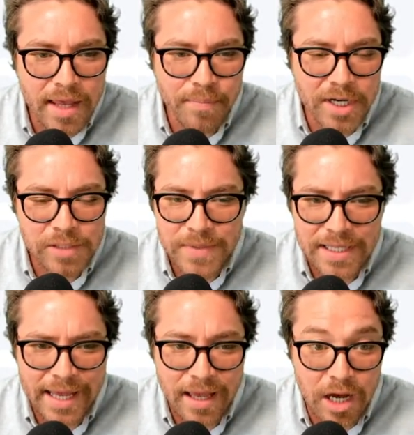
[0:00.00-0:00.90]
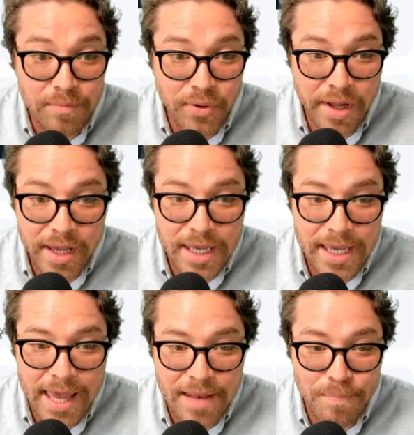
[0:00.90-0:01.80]
They must be like
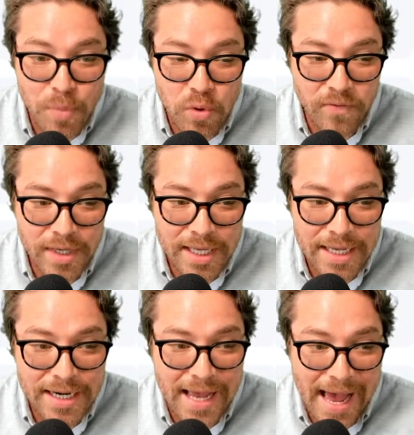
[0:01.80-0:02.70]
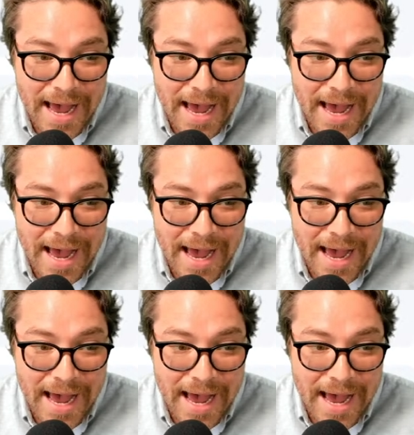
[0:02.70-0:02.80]
unplugging and moving it.